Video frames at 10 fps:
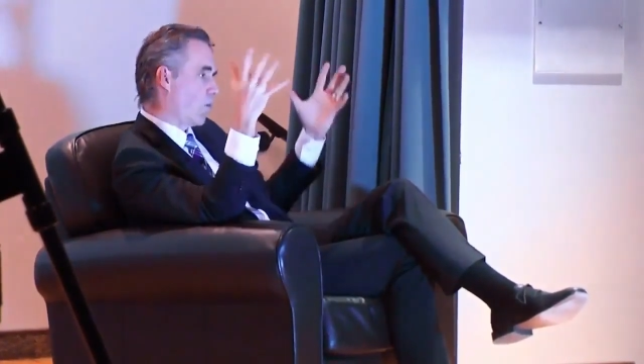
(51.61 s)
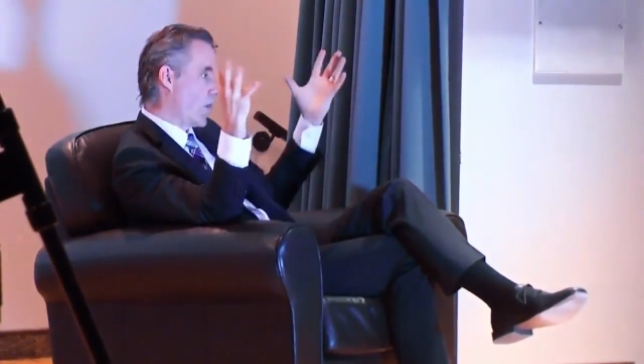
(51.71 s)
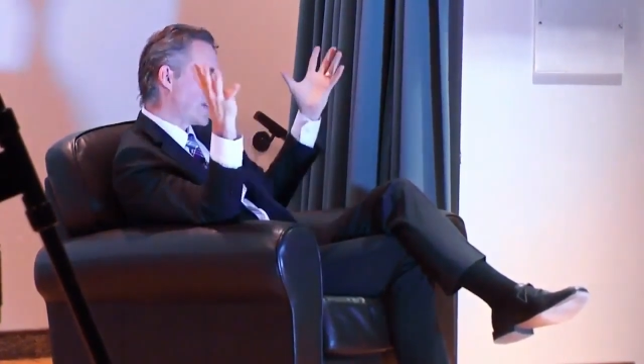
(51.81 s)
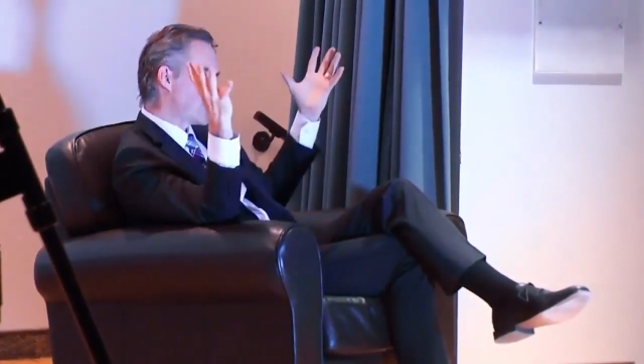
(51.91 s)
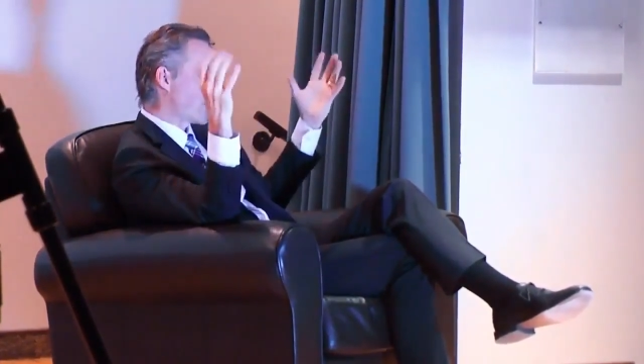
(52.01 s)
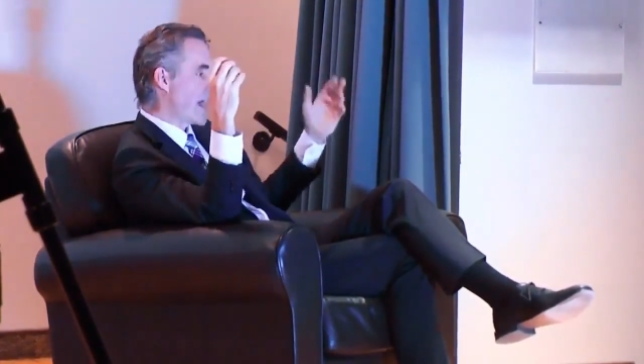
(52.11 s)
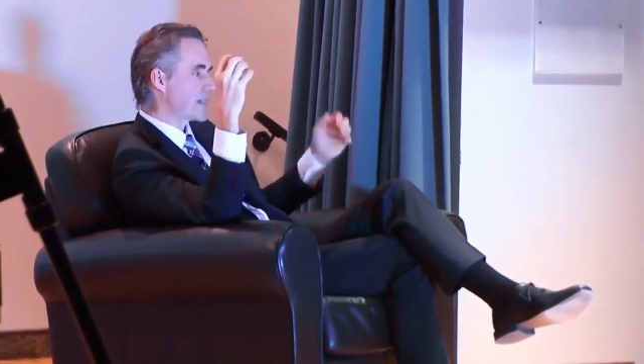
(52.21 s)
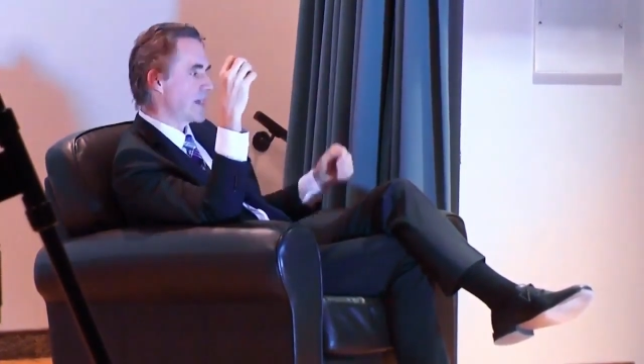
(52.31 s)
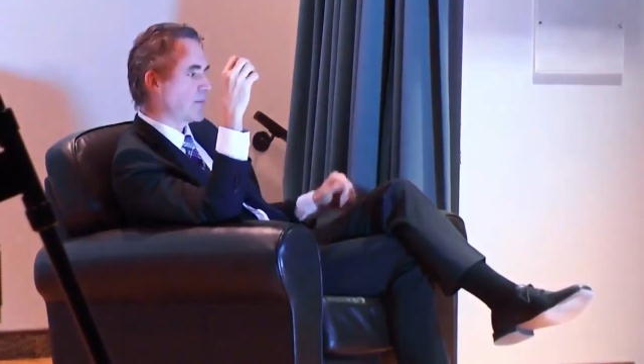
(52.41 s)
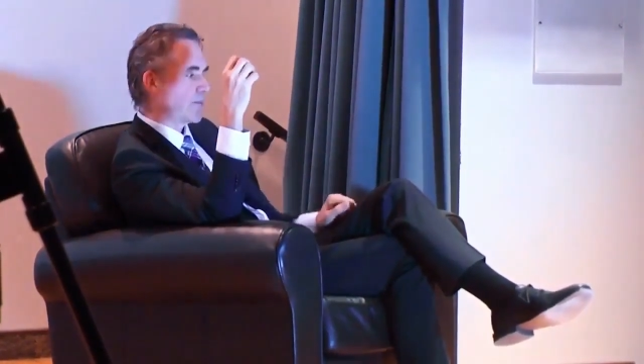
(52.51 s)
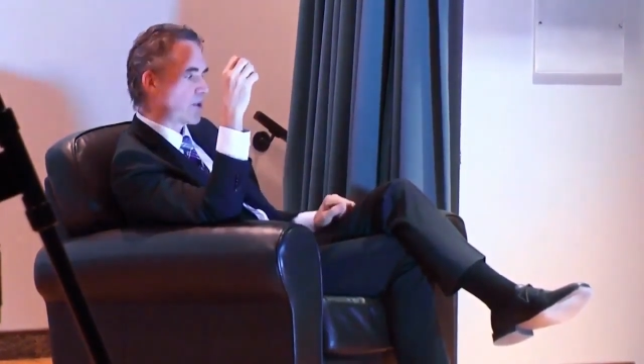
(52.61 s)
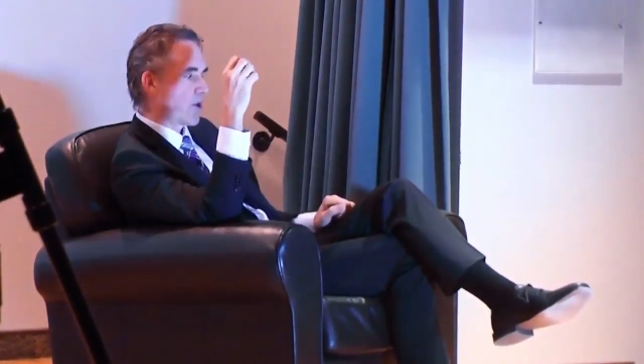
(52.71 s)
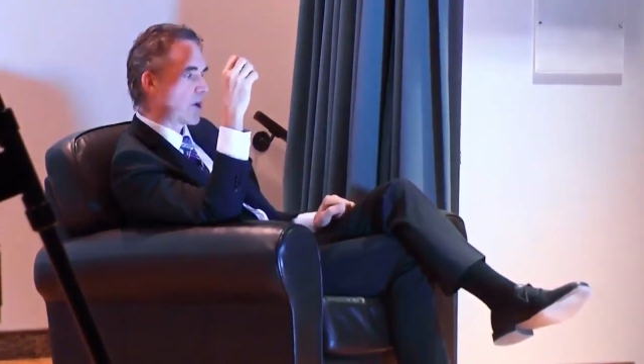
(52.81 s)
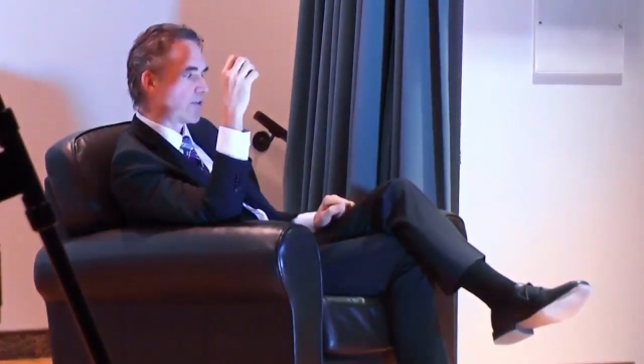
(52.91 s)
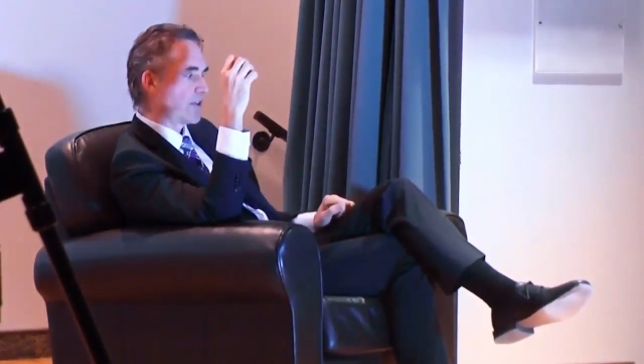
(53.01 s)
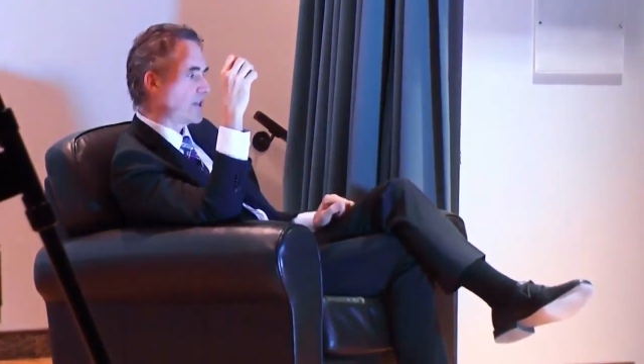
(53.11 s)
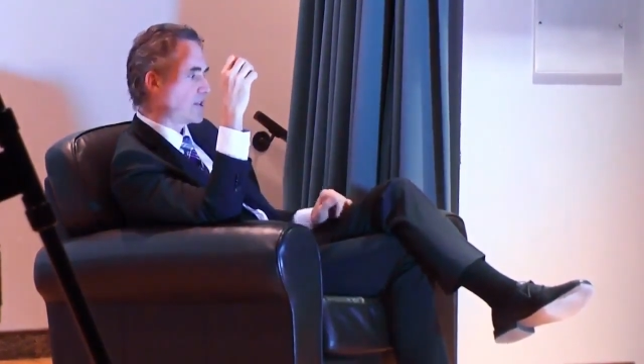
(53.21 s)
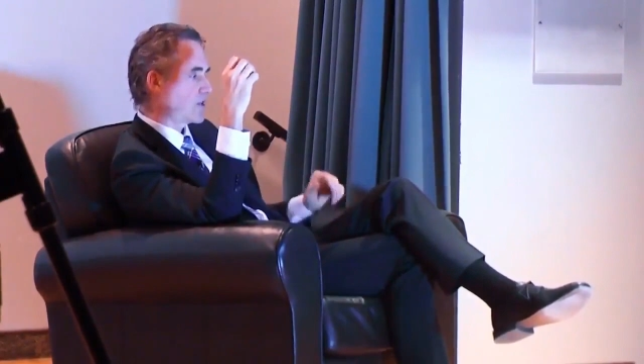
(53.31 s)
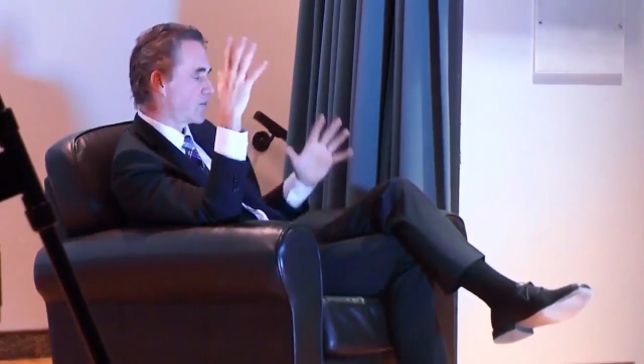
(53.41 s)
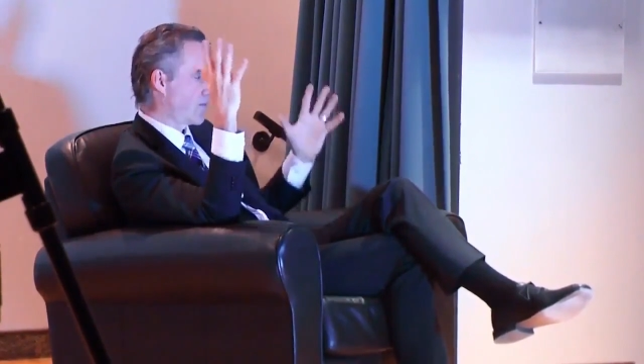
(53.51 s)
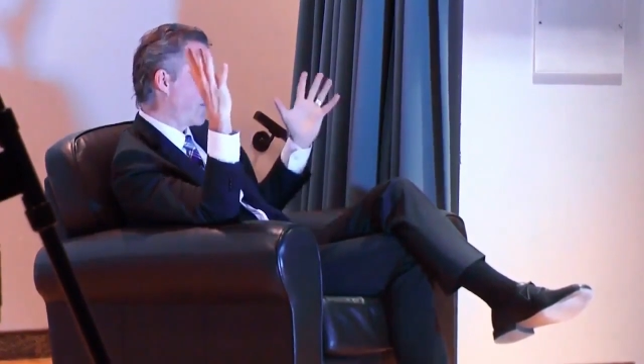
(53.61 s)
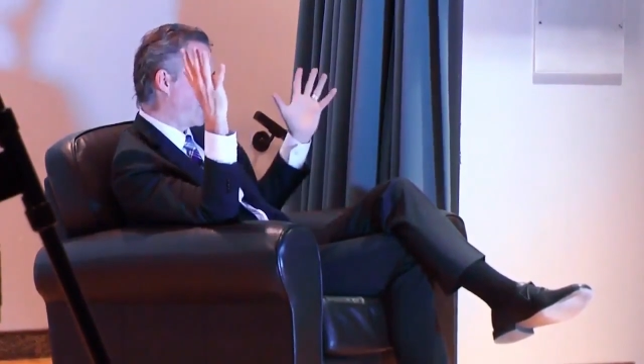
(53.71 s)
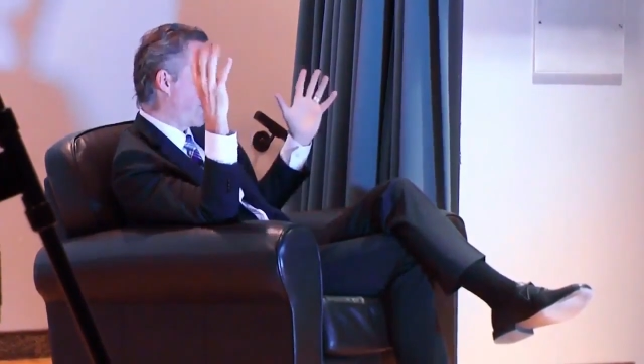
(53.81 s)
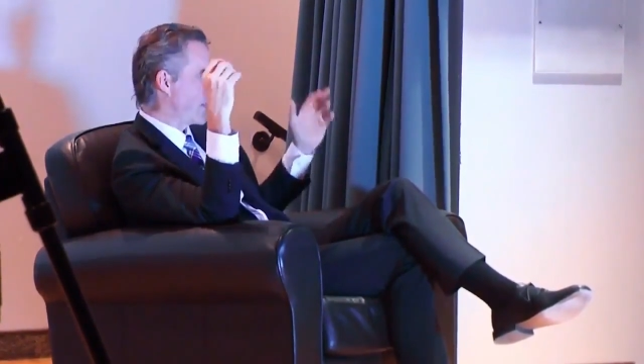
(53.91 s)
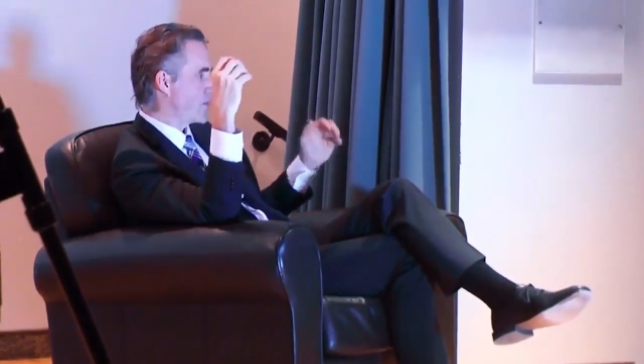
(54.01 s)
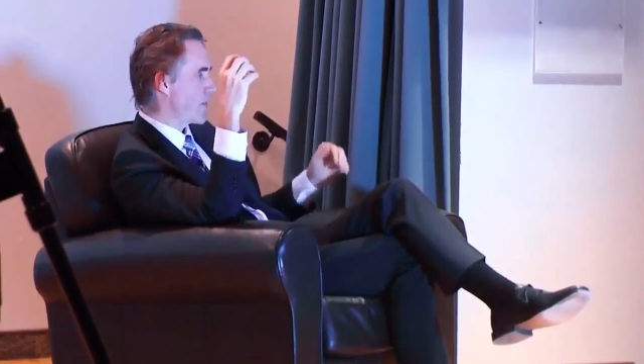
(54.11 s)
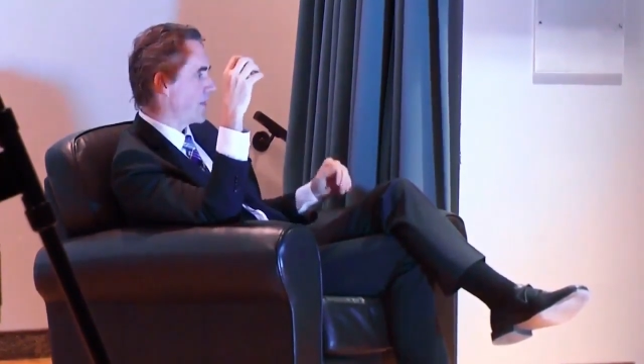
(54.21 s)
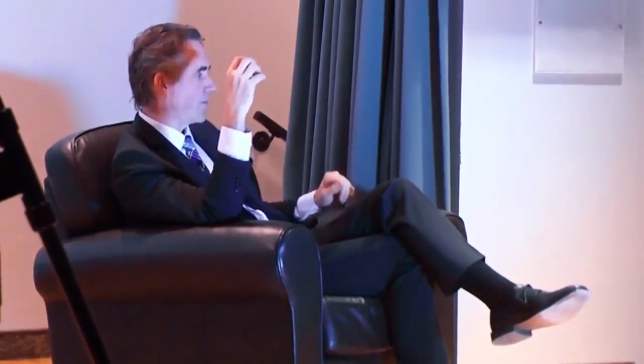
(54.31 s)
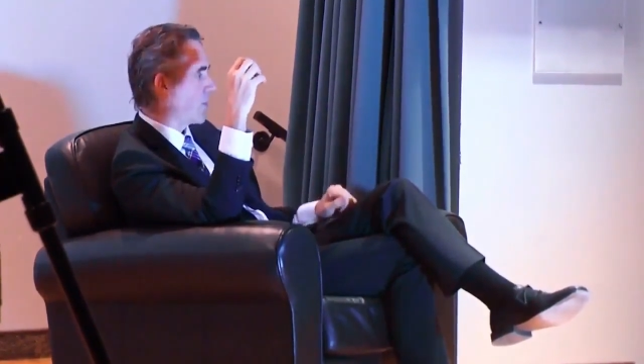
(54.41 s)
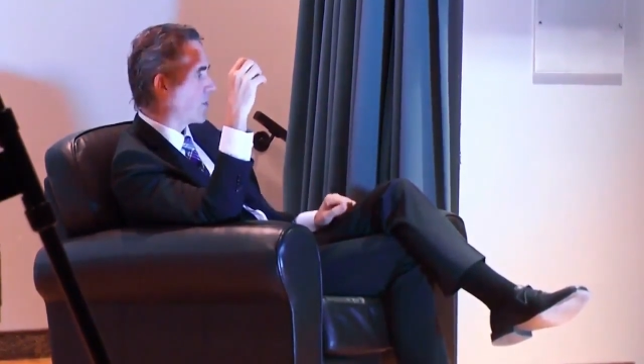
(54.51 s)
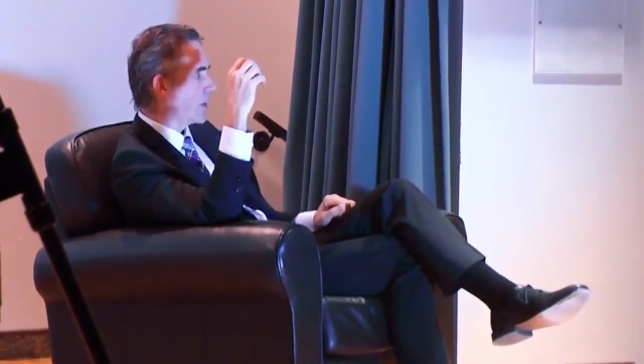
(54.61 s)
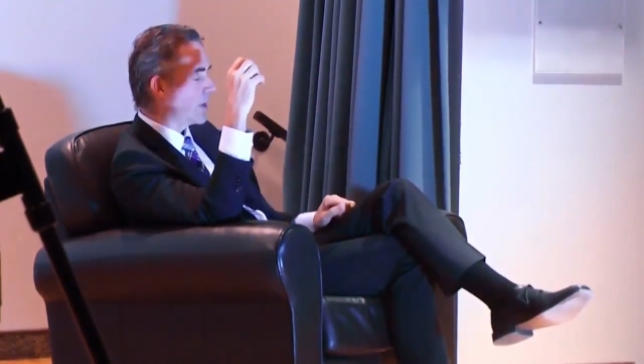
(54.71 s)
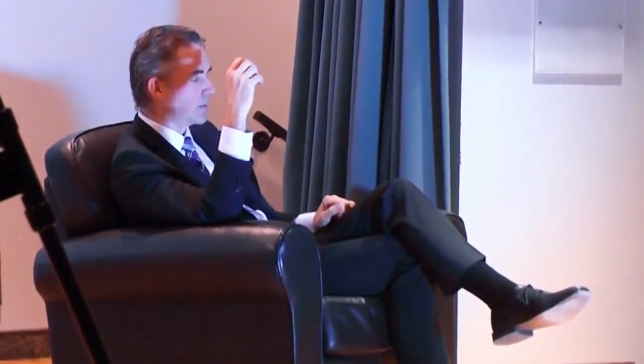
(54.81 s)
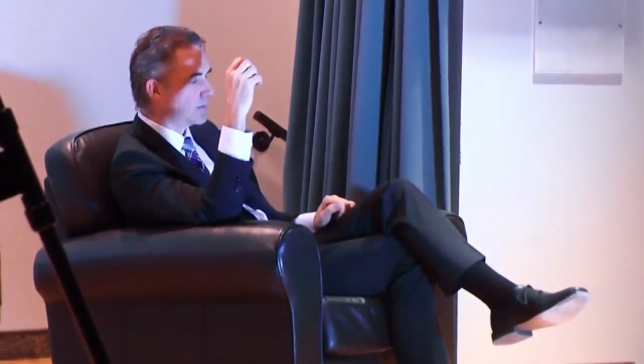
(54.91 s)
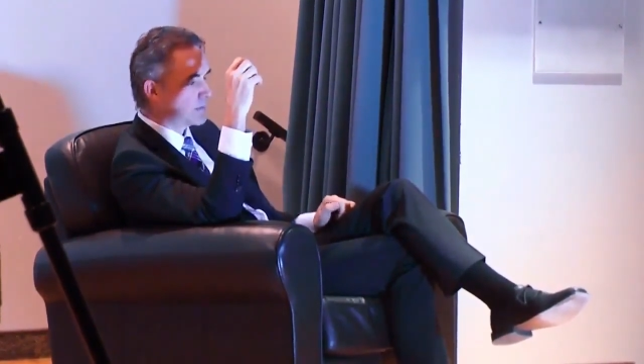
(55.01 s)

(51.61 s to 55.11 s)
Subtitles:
what attracts them to pornography is fairly straightforward.